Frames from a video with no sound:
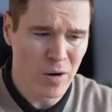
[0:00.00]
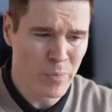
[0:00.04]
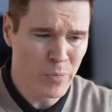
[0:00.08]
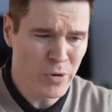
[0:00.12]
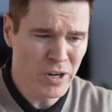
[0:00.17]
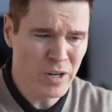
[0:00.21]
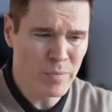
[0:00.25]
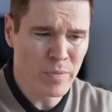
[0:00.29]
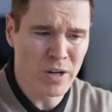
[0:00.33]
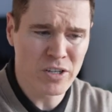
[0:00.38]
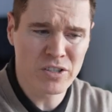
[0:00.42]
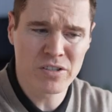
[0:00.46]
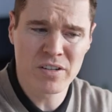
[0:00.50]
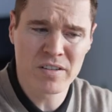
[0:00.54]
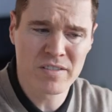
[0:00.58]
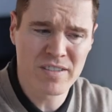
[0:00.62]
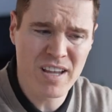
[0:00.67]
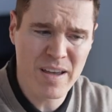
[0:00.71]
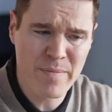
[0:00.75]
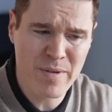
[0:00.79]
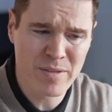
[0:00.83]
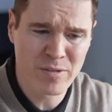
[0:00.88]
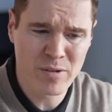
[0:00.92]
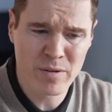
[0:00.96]
pretty much the
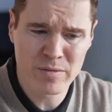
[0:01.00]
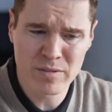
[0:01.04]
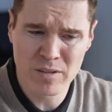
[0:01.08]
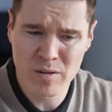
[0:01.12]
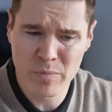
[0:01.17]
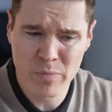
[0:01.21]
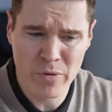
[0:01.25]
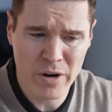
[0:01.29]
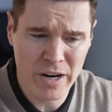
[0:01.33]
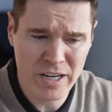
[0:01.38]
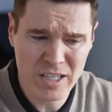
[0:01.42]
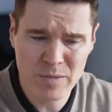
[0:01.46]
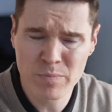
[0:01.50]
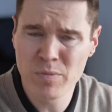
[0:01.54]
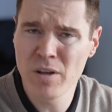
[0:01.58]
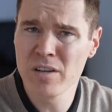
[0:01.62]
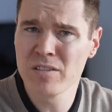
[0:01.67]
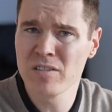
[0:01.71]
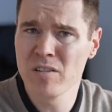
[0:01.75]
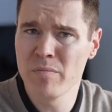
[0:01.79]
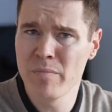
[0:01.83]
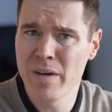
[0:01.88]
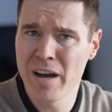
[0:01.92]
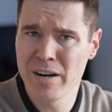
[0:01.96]
same in terms of the price,
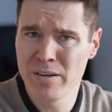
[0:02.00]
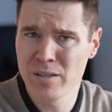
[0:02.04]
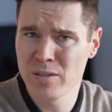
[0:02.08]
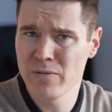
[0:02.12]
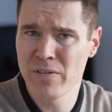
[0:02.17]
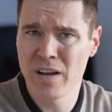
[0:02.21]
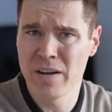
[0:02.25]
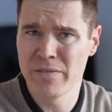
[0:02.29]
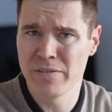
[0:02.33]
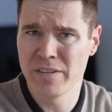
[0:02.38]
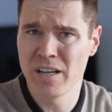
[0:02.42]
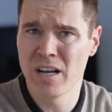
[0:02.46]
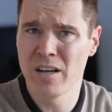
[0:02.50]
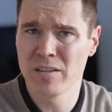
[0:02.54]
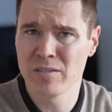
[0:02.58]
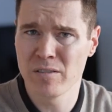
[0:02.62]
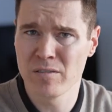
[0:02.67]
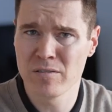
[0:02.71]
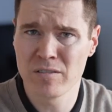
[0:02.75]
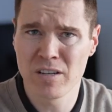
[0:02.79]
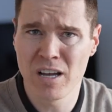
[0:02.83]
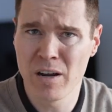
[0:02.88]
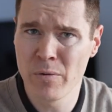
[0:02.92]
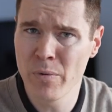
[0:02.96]
plus or minus
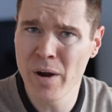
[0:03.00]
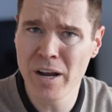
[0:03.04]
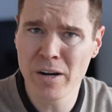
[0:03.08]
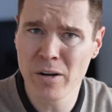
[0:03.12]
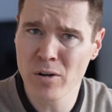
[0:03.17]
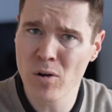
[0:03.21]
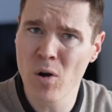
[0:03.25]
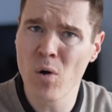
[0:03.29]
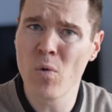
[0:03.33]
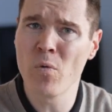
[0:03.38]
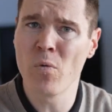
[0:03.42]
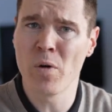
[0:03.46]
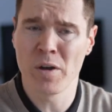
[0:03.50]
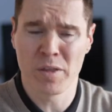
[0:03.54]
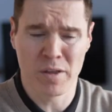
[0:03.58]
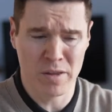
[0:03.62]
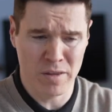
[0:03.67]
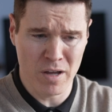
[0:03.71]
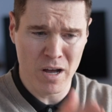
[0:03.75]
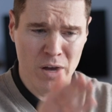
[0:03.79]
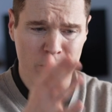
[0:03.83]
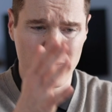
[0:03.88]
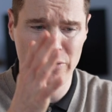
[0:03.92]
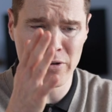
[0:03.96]
5,000. So I'd rather go with
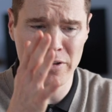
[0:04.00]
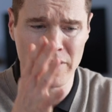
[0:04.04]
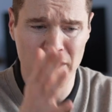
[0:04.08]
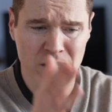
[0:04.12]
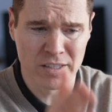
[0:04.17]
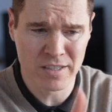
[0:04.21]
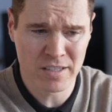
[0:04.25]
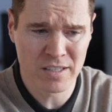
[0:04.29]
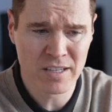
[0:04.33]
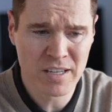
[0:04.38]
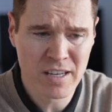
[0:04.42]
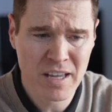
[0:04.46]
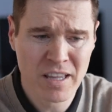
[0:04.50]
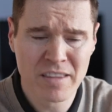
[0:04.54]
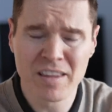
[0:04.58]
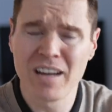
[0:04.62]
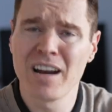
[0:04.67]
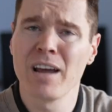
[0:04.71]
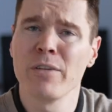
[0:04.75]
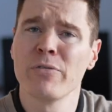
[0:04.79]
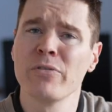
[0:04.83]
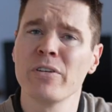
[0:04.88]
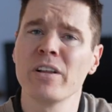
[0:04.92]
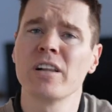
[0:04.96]
an offer
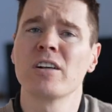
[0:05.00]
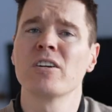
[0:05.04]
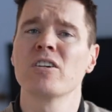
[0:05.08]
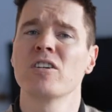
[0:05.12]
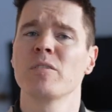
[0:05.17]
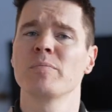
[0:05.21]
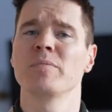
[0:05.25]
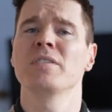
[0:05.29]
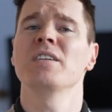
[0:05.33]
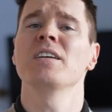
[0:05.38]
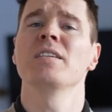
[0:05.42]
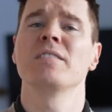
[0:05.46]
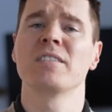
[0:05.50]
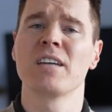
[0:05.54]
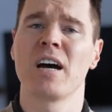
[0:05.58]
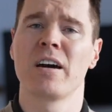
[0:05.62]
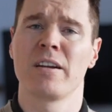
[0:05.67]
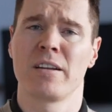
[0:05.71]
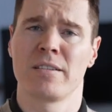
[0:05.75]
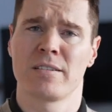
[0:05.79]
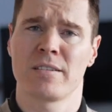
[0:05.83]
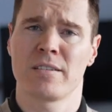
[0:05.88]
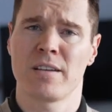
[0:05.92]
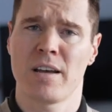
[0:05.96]
that I feel good deep
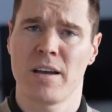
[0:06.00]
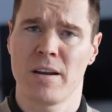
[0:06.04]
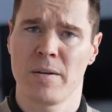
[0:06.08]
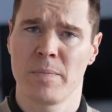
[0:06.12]
down inside.